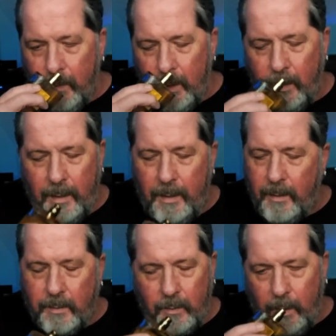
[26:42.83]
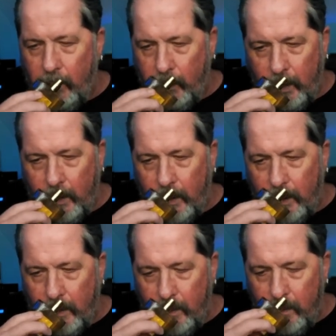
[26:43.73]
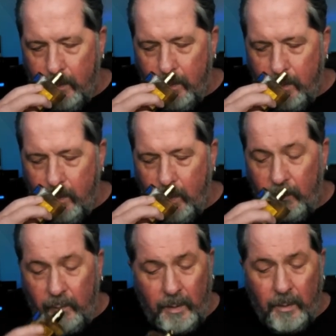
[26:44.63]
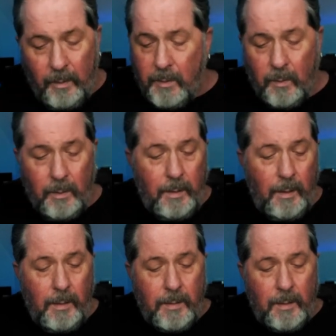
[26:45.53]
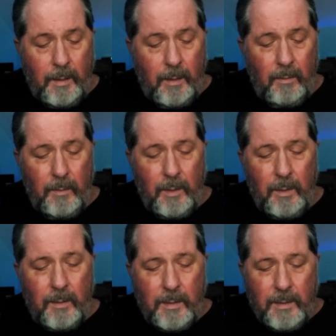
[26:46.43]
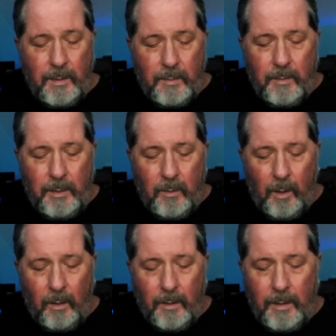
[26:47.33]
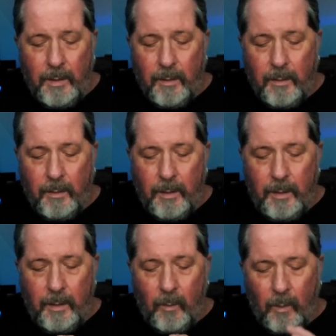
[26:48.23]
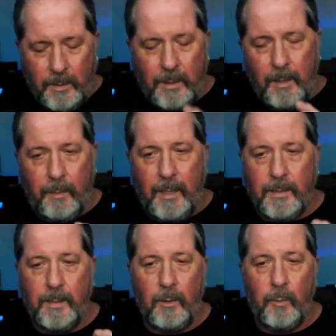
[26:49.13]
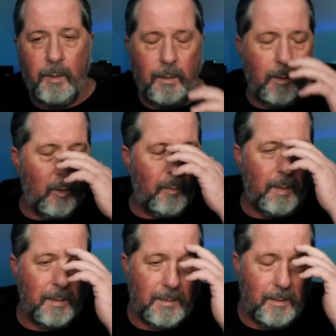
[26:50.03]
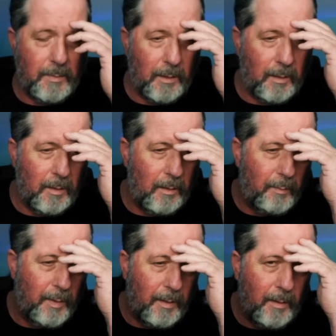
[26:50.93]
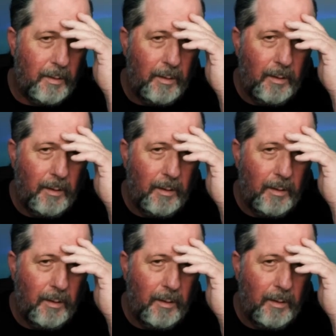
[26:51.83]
I don't know how to describe it, but the vanilla is really nice. There seems to be quality here. Once you get past that opening, the opening seems a little bit